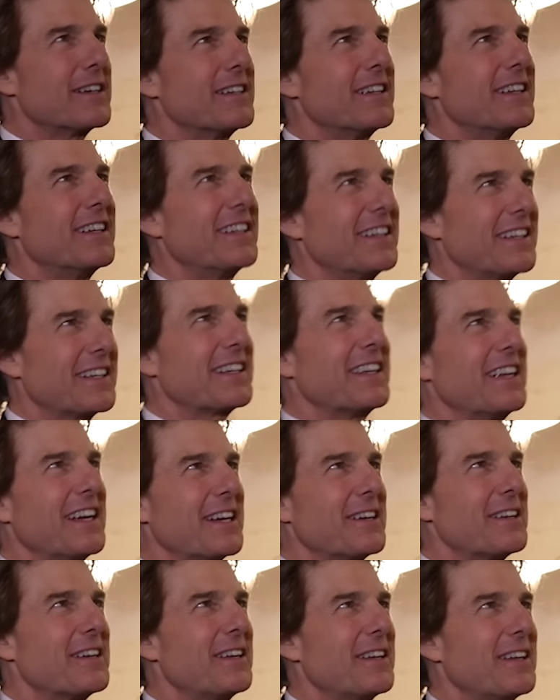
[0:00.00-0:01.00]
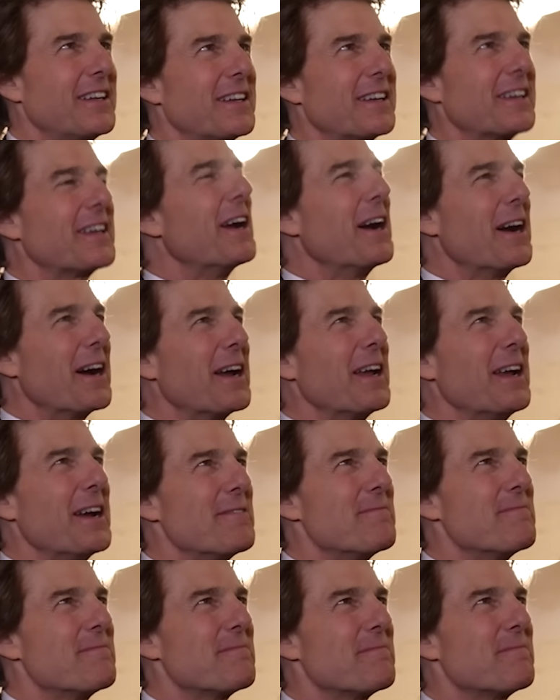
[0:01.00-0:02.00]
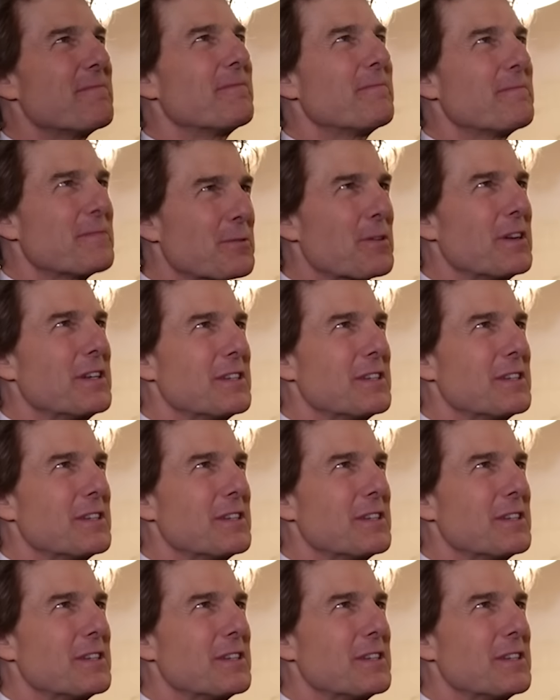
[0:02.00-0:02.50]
is an international star.